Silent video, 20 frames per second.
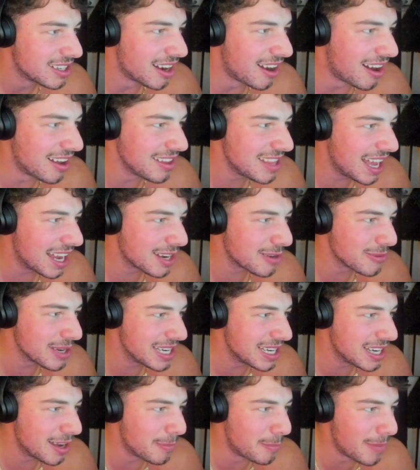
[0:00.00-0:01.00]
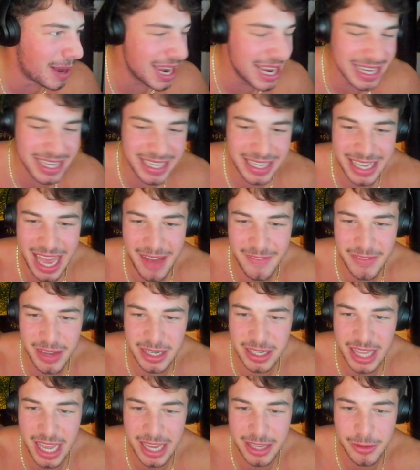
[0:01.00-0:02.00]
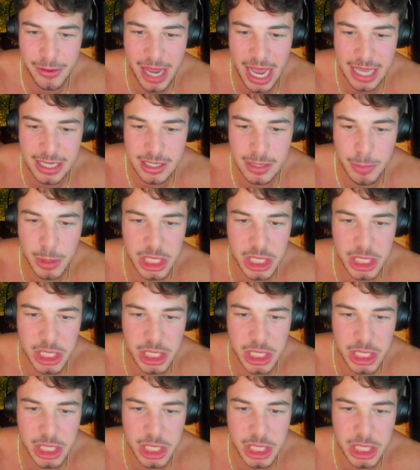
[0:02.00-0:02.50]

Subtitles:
On that green, Mike, Kevin, thank you guys.